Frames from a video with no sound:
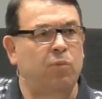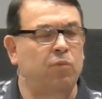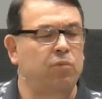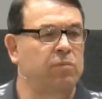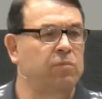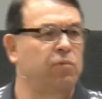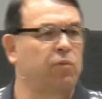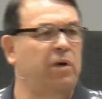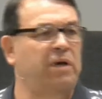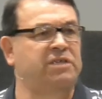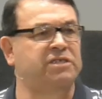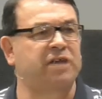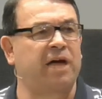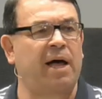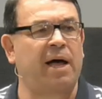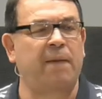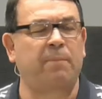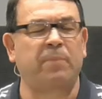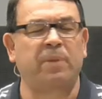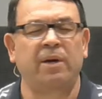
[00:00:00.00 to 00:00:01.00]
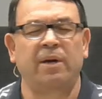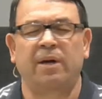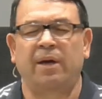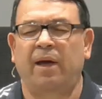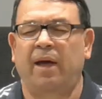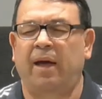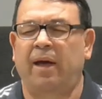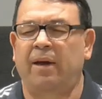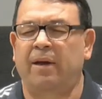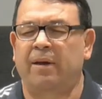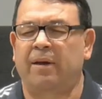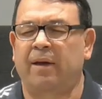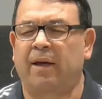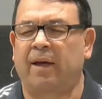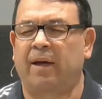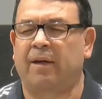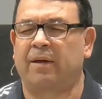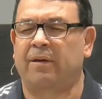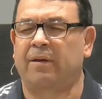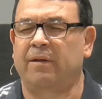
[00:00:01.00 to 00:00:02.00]
reach up and,
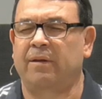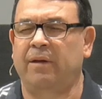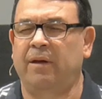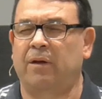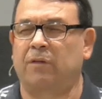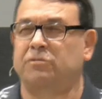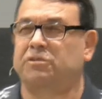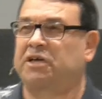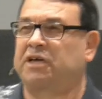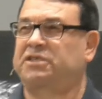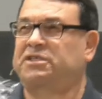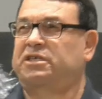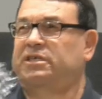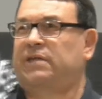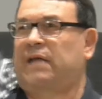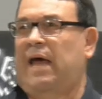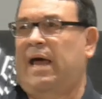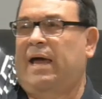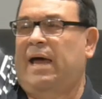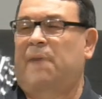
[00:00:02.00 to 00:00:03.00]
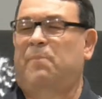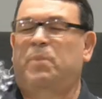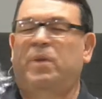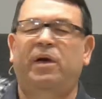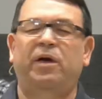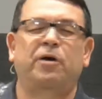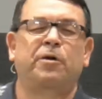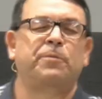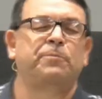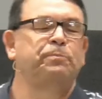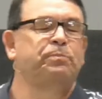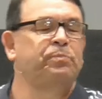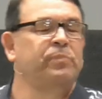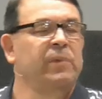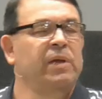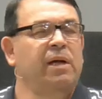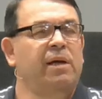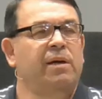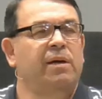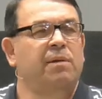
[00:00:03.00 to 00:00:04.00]
touch it like up here.
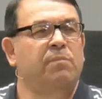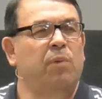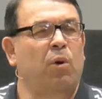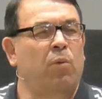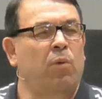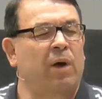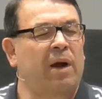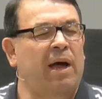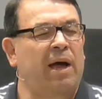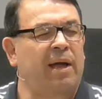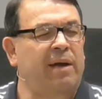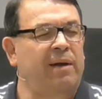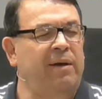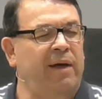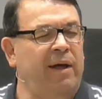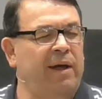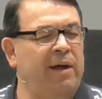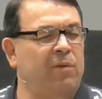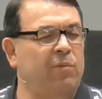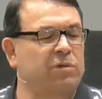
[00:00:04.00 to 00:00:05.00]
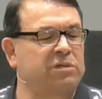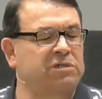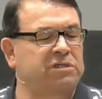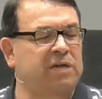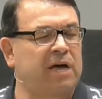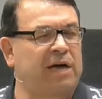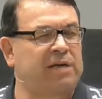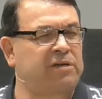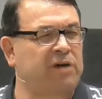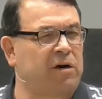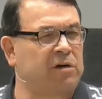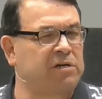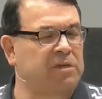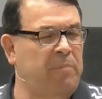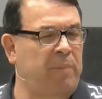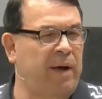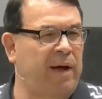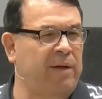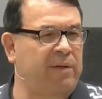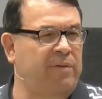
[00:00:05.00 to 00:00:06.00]
But what I did was I talked
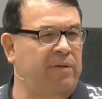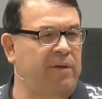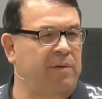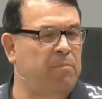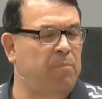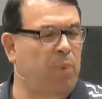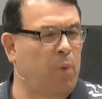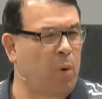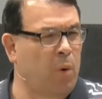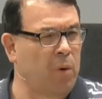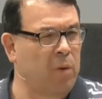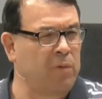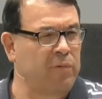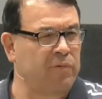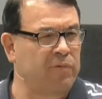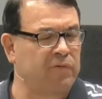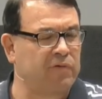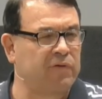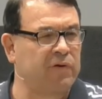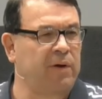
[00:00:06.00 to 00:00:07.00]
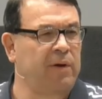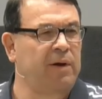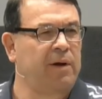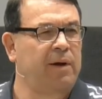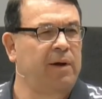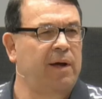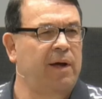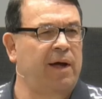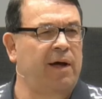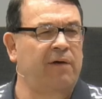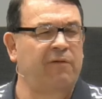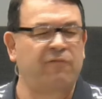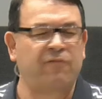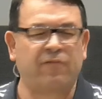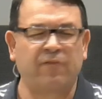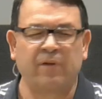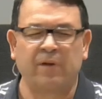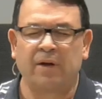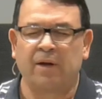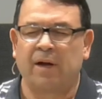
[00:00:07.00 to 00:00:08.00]
about the importance of
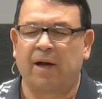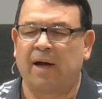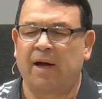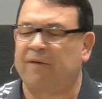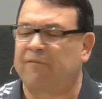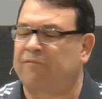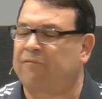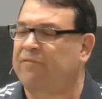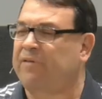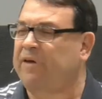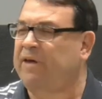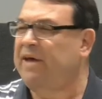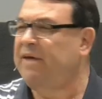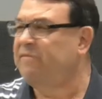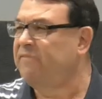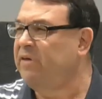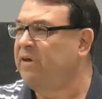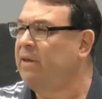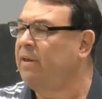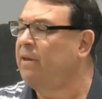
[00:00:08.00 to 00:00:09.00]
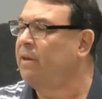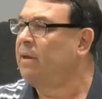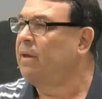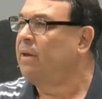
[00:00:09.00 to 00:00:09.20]
giving,